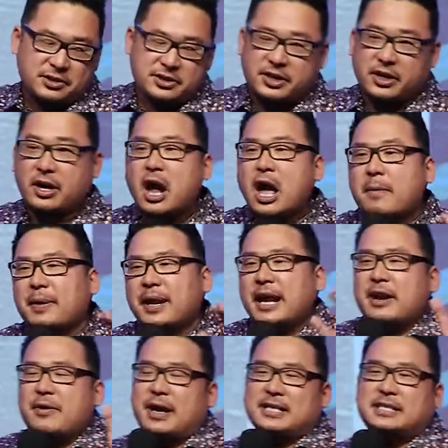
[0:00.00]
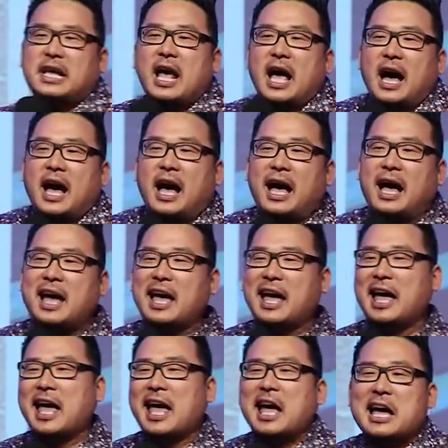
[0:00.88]
to you, sir. But anyways.
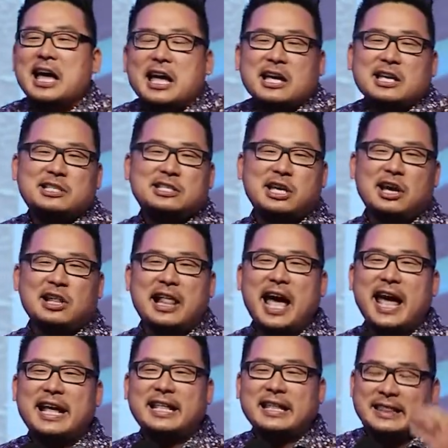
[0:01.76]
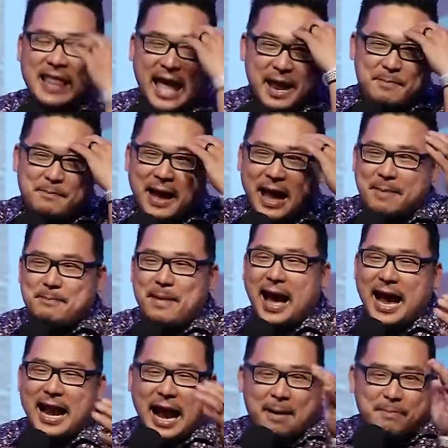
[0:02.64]
So like, in my
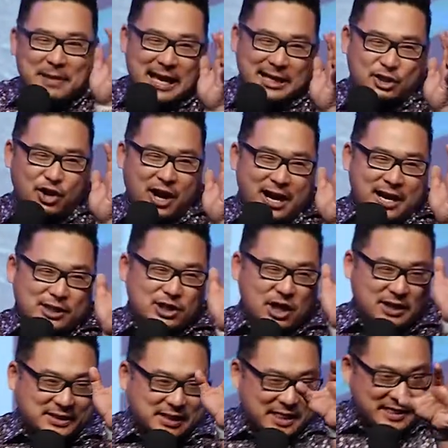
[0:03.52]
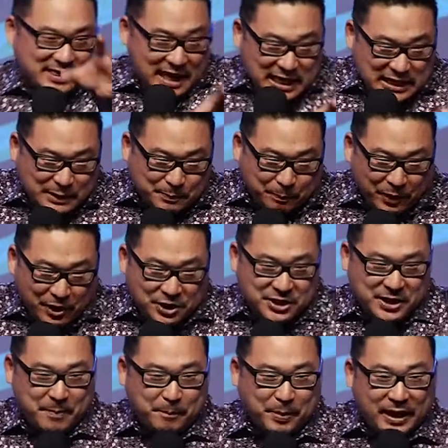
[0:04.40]
mind, I'm like trying to talk to this
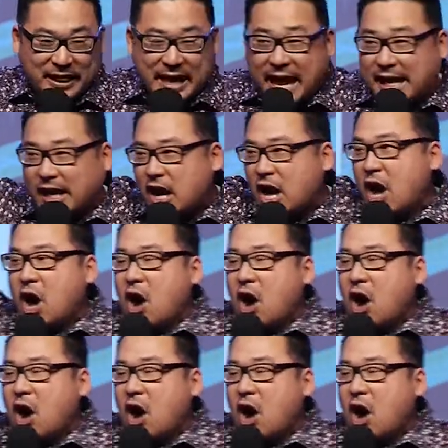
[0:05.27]
person, but like